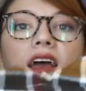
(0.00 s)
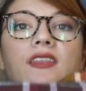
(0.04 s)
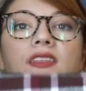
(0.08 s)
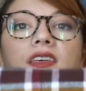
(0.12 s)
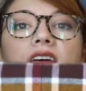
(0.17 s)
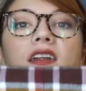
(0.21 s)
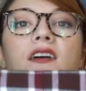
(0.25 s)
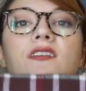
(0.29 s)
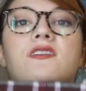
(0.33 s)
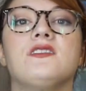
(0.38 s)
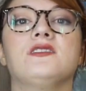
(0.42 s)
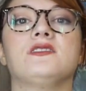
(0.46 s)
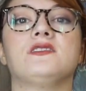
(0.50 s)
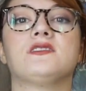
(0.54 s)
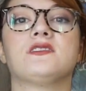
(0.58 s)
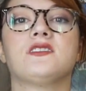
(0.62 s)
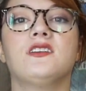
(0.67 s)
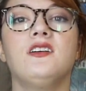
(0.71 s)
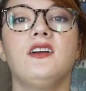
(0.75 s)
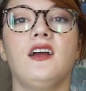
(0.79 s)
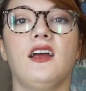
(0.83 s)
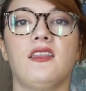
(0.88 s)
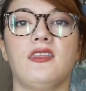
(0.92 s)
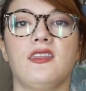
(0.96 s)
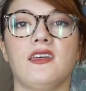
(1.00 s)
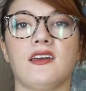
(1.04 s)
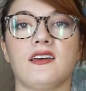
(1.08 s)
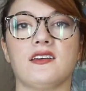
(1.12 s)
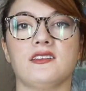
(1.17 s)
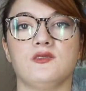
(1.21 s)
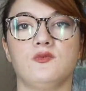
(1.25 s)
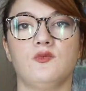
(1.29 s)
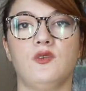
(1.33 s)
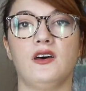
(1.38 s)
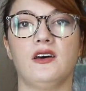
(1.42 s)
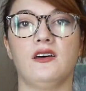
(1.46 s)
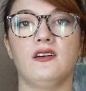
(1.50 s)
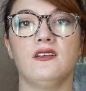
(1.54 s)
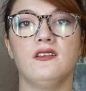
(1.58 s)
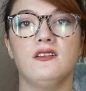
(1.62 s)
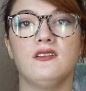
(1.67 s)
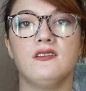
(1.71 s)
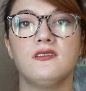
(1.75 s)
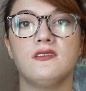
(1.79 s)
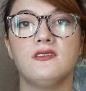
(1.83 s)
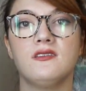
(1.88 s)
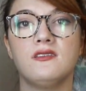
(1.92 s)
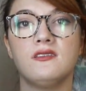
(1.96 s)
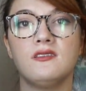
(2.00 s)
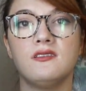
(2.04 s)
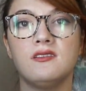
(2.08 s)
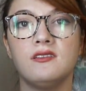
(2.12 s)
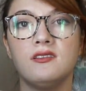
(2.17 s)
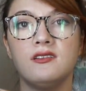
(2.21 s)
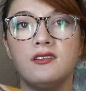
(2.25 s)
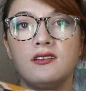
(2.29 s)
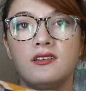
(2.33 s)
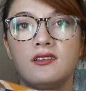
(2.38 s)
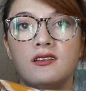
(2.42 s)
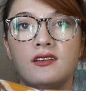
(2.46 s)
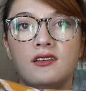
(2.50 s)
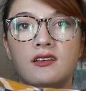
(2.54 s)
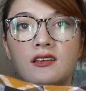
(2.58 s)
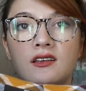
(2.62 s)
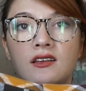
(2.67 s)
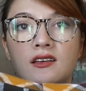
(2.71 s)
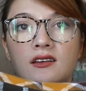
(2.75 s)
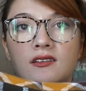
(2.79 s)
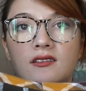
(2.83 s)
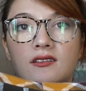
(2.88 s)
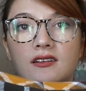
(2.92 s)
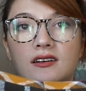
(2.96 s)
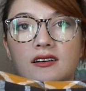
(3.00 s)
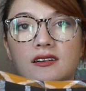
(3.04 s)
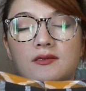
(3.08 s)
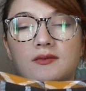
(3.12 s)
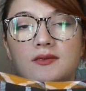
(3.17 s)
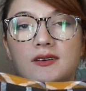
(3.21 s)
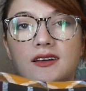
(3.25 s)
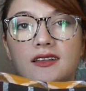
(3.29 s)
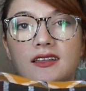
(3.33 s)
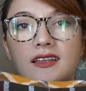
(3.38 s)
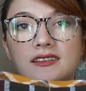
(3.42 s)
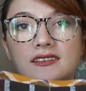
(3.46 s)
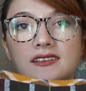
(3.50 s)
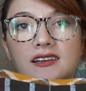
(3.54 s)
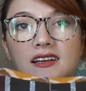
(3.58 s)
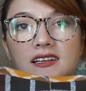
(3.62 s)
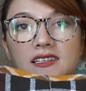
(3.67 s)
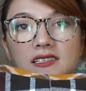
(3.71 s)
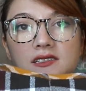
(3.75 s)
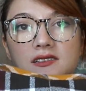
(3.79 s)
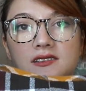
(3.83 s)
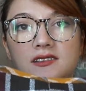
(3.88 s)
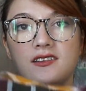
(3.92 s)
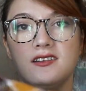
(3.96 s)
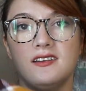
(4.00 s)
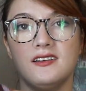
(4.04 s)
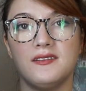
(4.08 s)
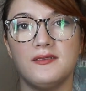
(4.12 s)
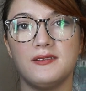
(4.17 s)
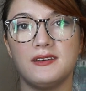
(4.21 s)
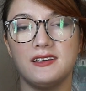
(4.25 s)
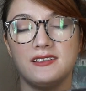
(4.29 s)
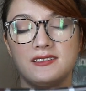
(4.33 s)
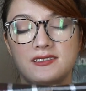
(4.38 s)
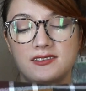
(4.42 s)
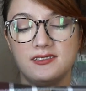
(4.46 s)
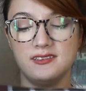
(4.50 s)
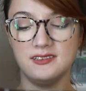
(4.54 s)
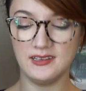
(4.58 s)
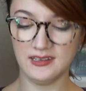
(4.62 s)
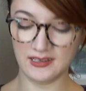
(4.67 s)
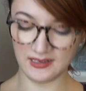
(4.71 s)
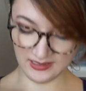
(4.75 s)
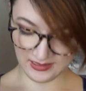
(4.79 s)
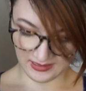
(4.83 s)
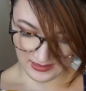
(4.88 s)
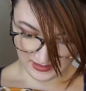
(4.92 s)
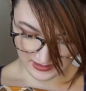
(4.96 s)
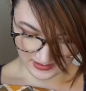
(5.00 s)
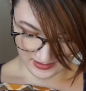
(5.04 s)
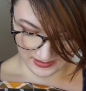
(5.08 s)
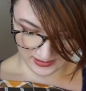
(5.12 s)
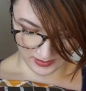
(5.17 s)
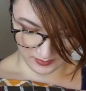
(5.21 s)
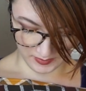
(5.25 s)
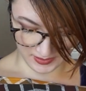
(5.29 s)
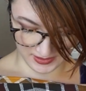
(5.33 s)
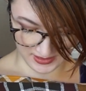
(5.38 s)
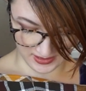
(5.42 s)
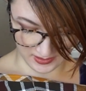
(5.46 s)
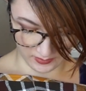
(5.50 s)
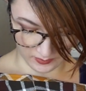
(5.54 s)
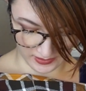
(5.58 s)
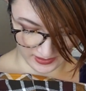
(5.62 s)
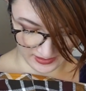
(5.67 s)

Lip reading: And then on the skirt, I think as well, well, that's not as good because you're missing the